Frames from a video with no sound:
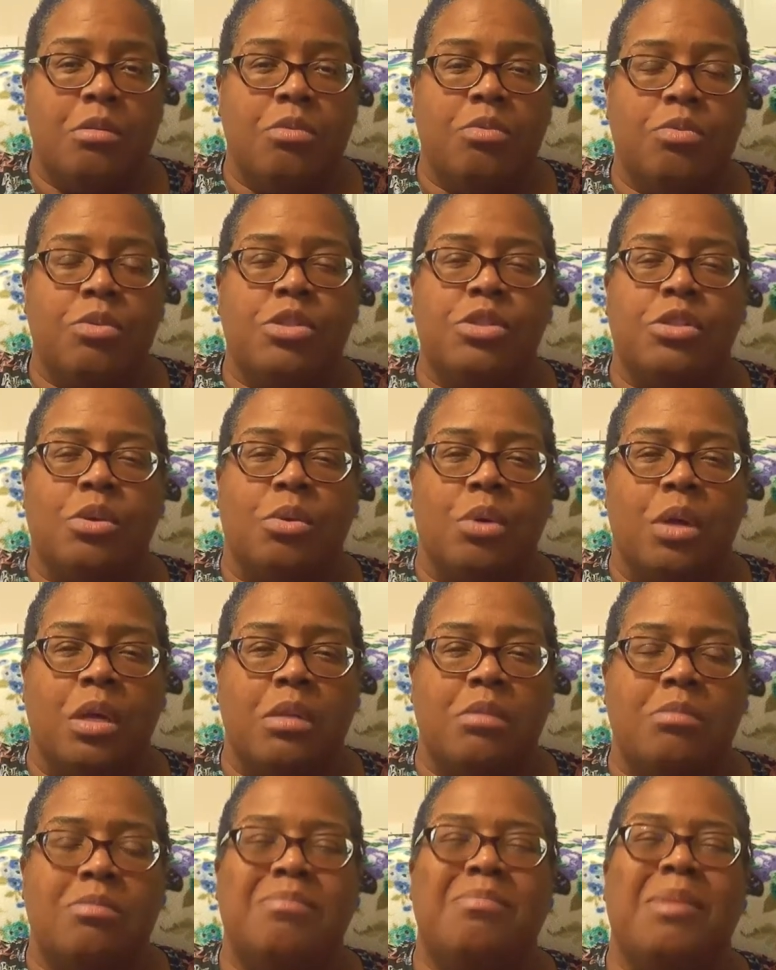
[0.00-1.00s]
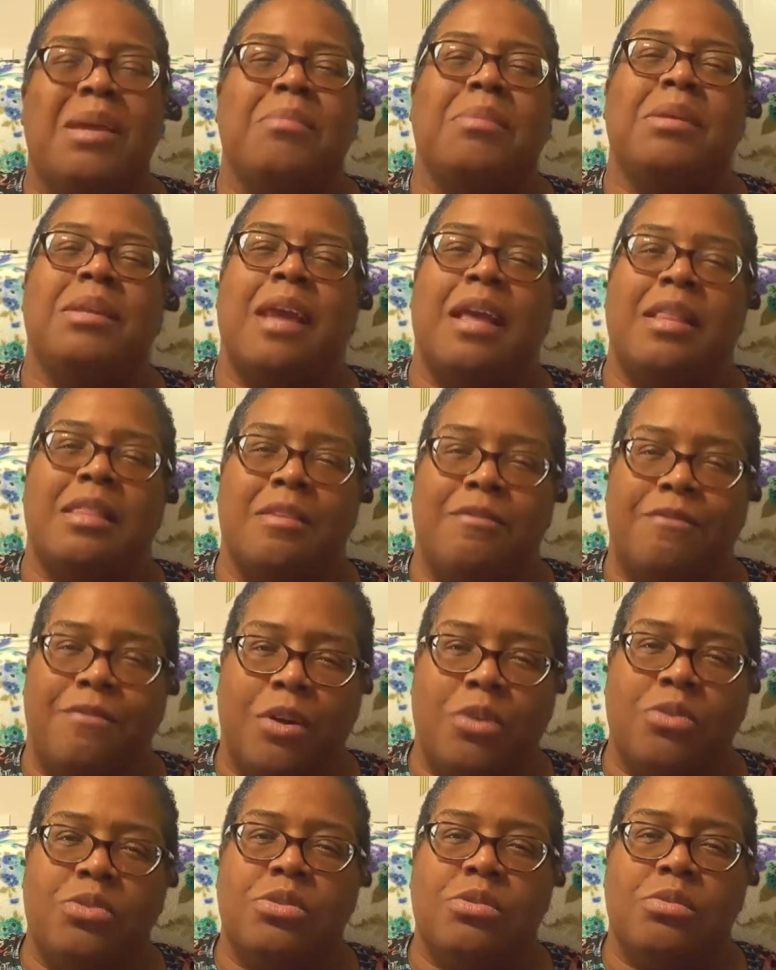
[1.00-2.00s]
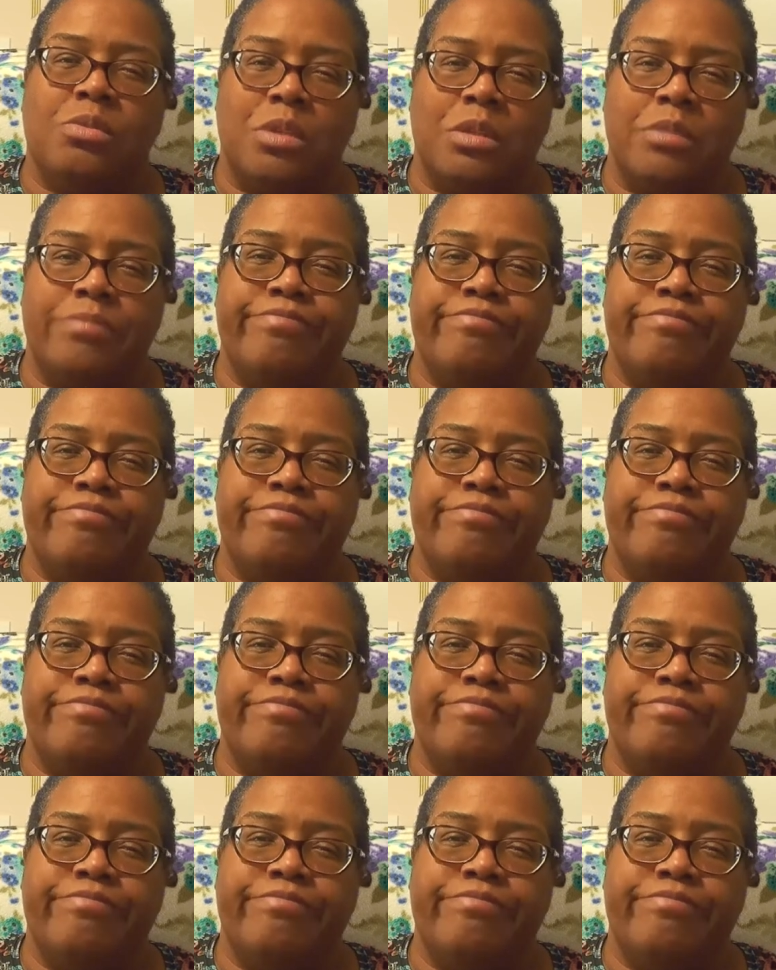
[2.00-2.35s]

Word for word: resort. Maybe not the first one.